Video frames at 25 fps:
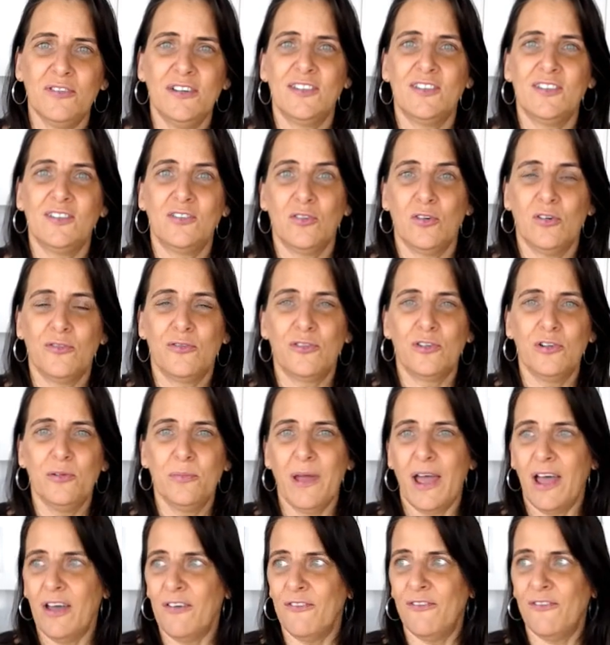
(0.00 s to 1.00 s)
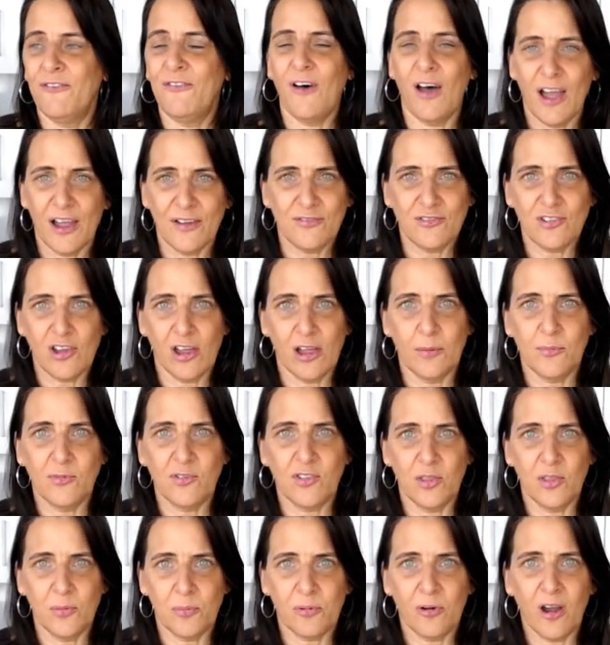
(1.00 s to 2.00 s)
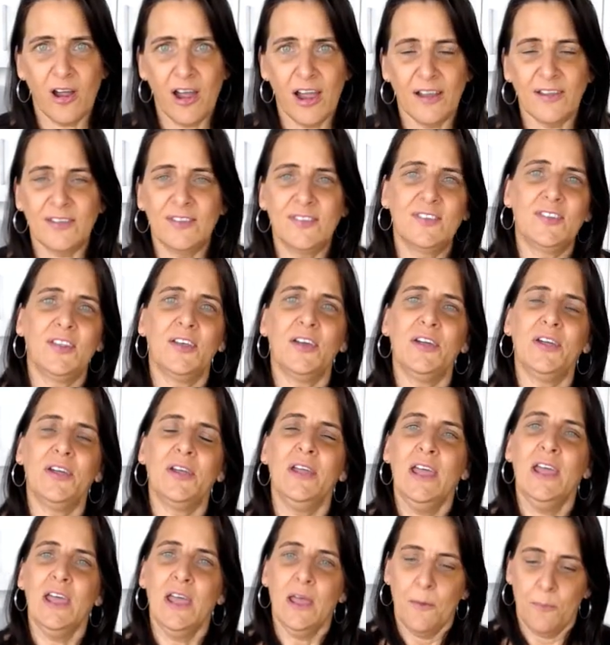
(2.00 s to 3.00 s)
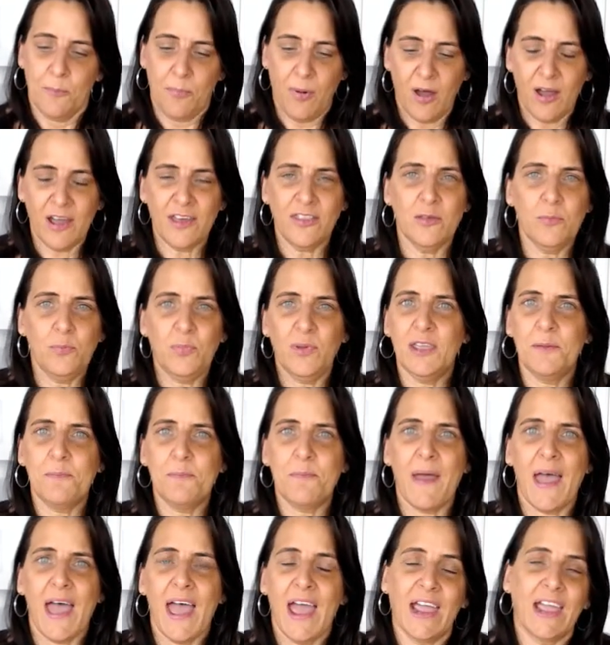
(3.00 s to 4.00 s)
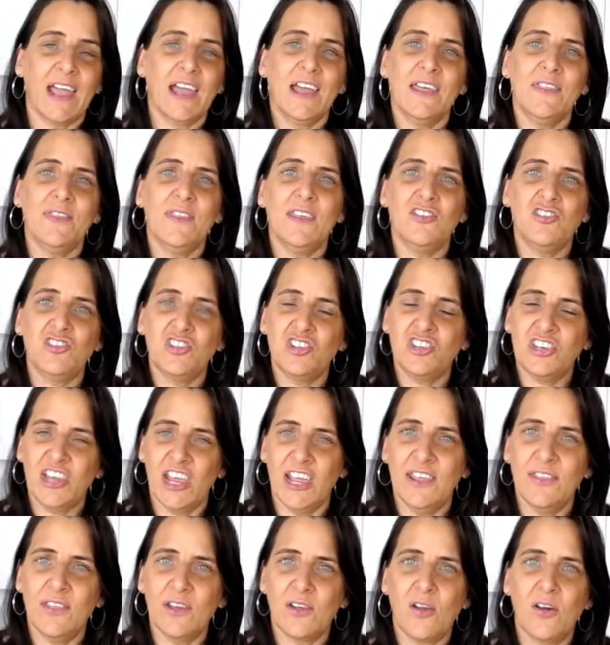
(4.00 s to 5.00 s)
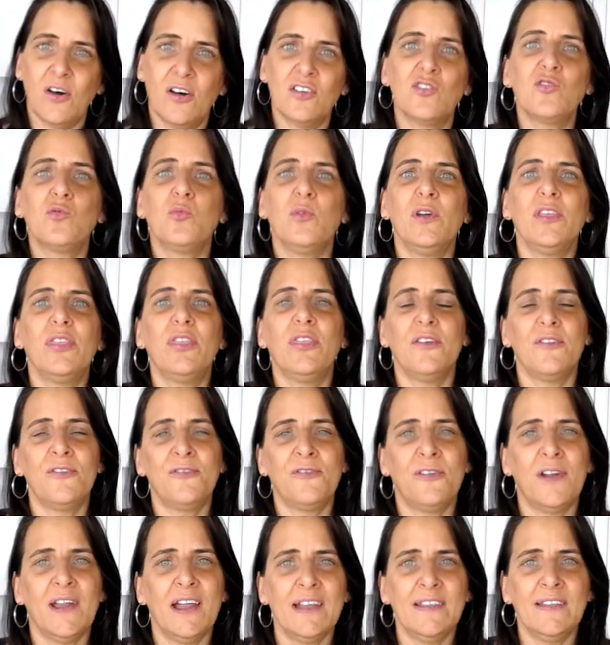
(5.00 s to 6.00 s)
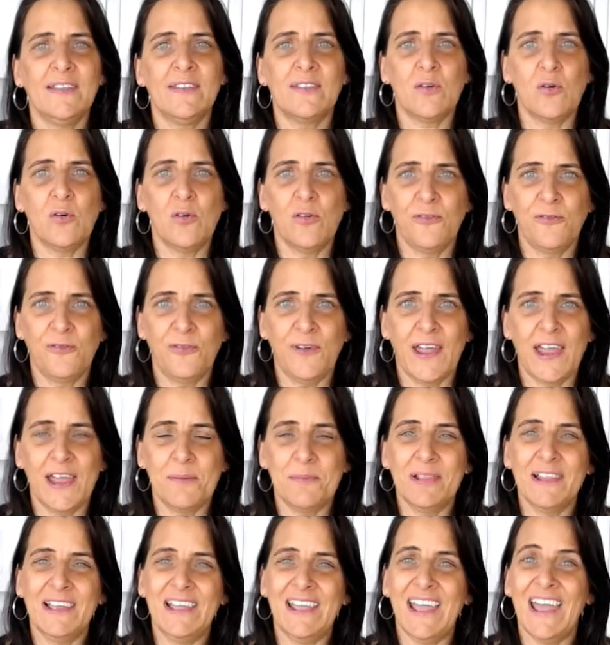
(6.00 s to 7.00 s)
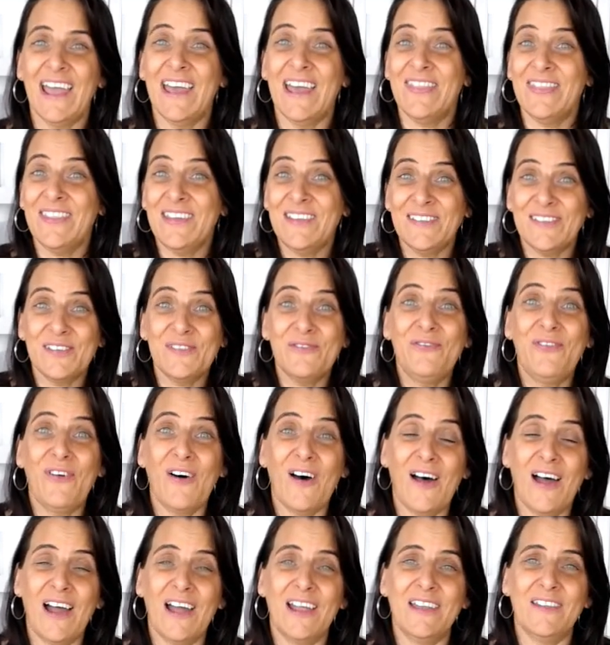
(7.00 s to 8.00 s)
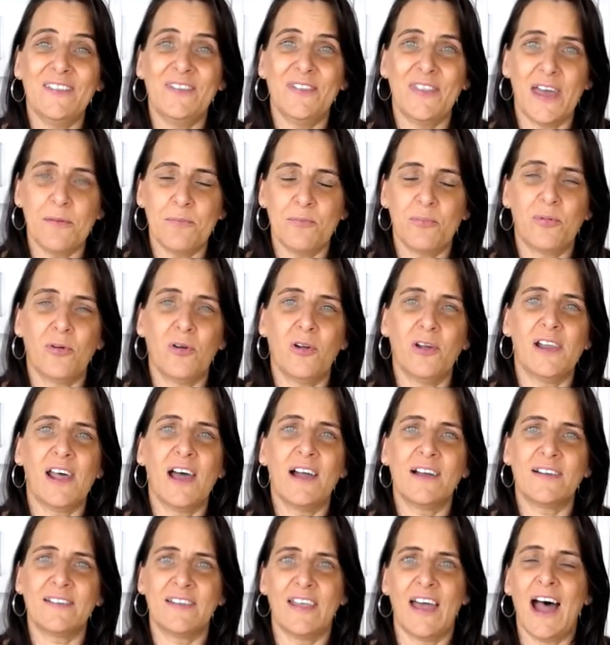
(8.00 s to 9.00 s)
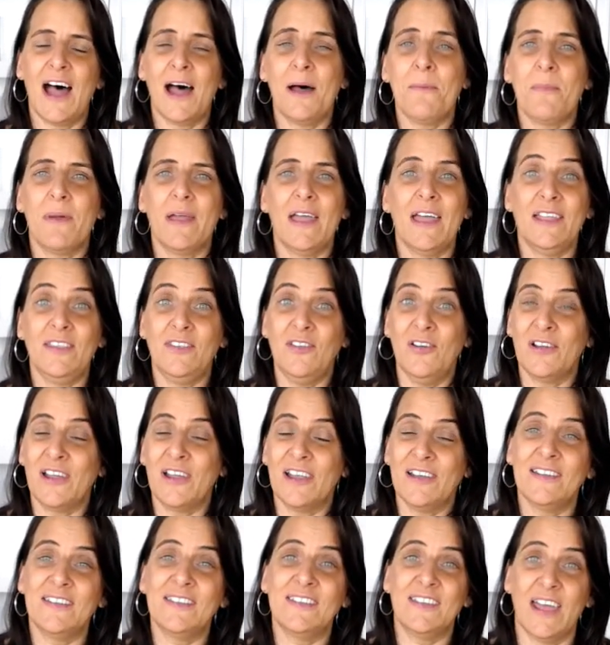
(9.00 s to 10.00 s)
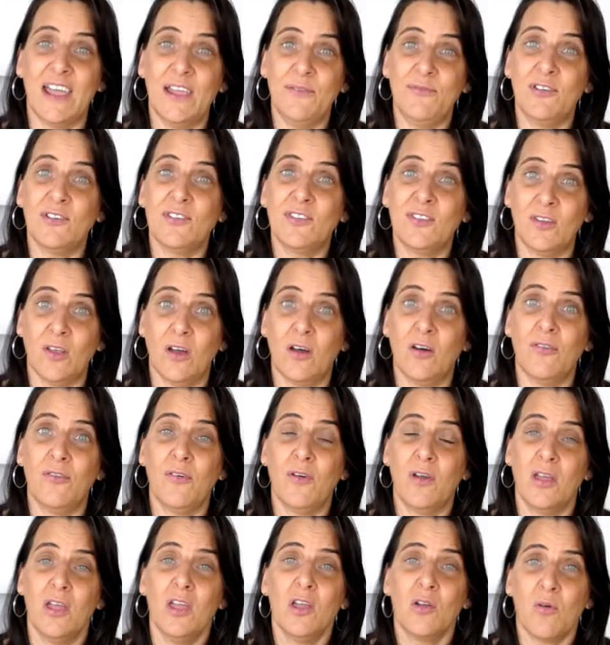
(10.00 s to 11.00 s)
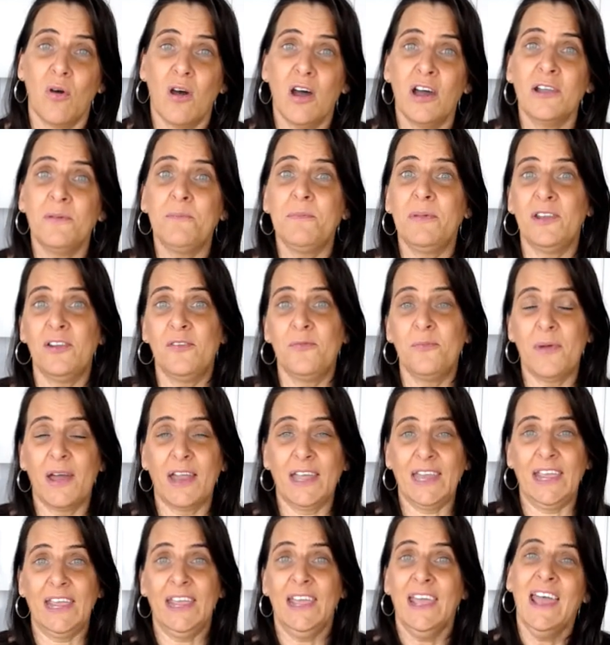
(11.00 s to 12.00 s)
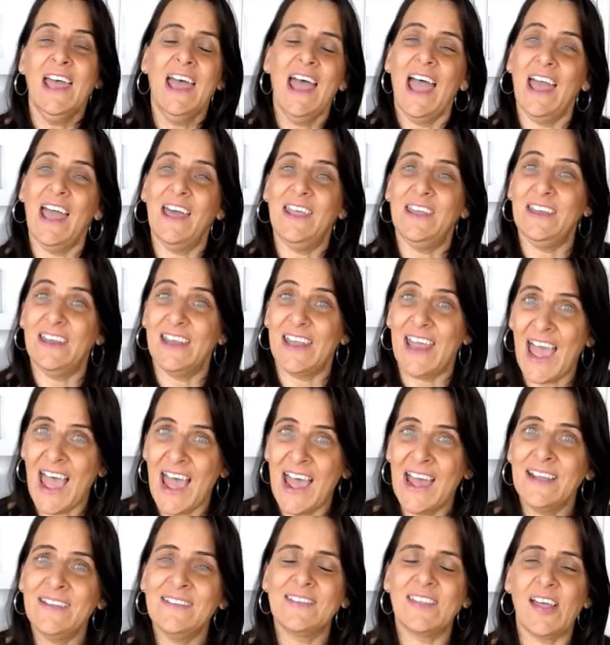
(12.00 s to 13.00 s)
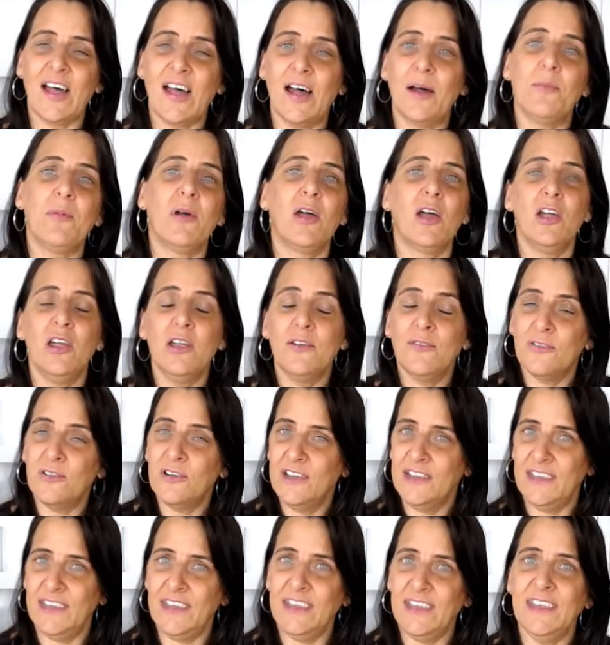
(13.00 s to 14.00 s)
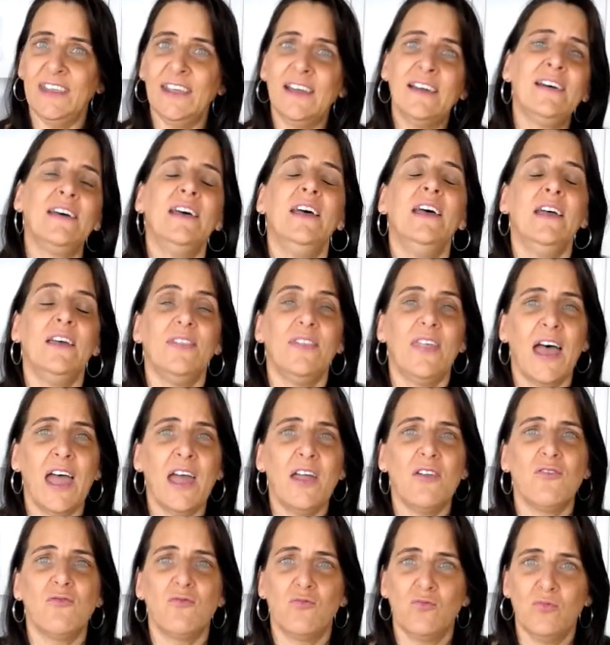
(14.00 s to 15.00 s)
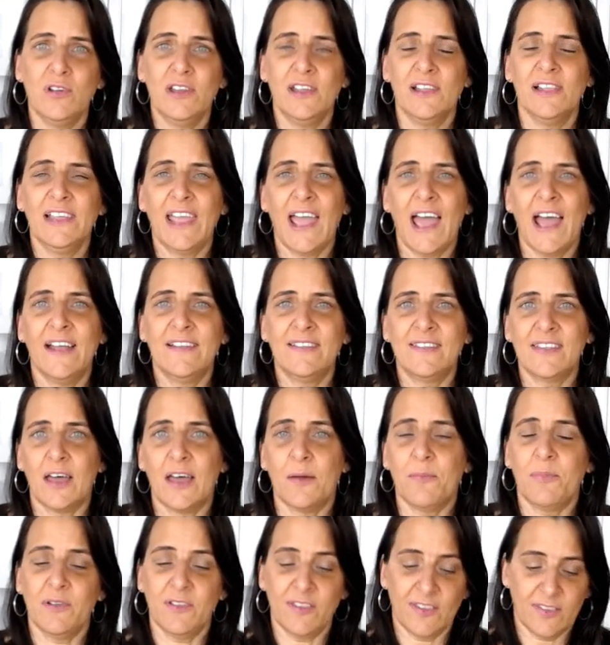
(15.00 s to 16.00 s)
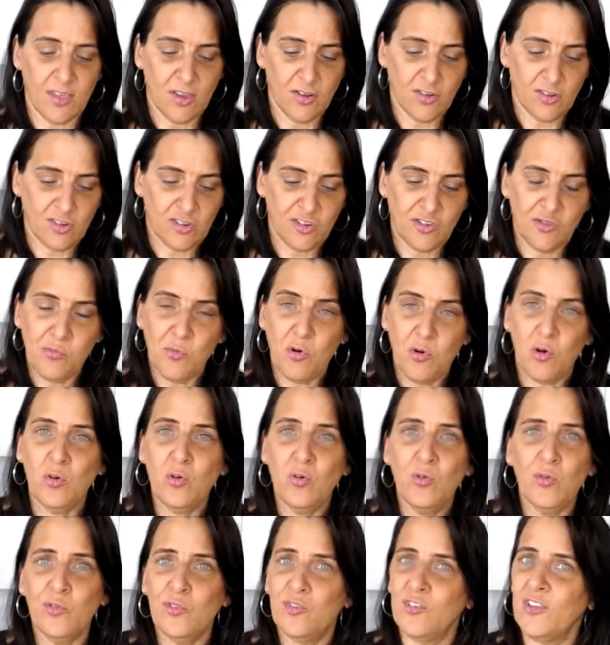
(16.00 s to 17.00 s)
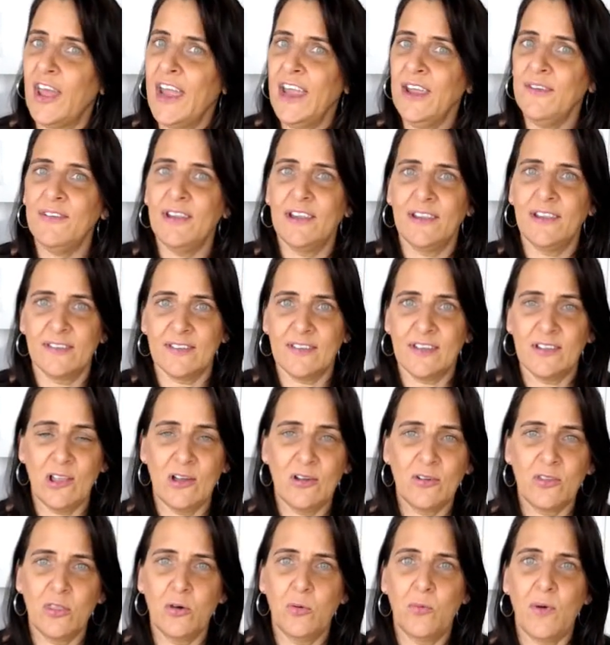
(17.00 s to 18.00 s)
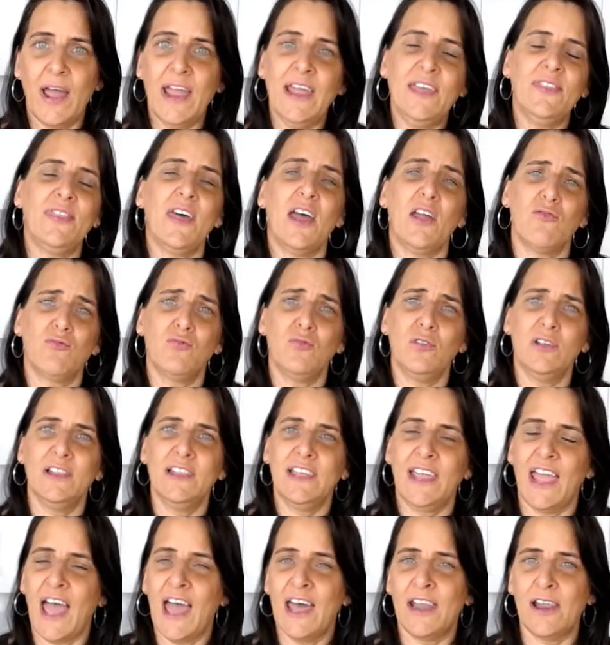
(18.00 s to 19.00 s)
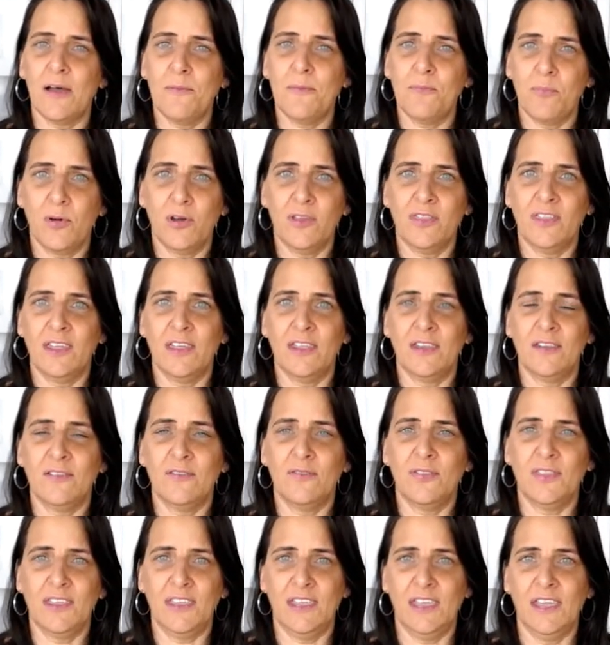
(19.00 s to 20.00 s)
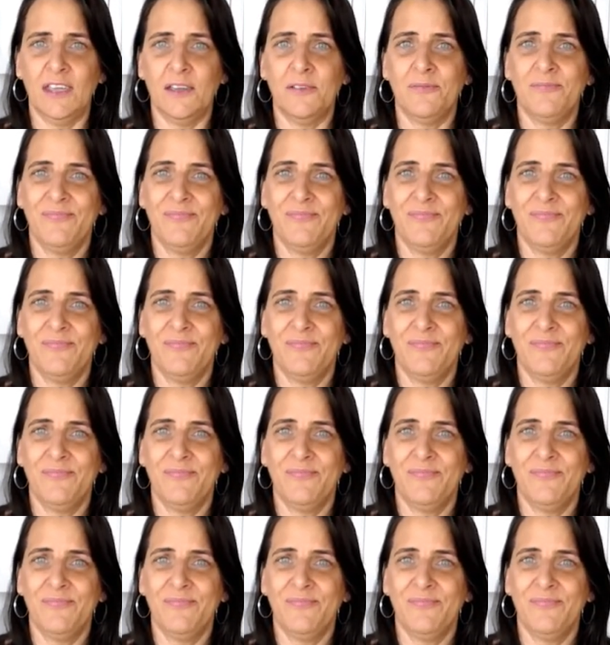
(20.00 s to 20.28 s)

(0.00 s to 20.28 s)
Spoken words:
store for about 5 times the price. So buy the big bag and then share the cost with friends or family and then divide that product up, and you're going to save yourself quite a bit of money. And it adds up over a year. That really adds up. It's those small savings along the way that really add up by the end of the year.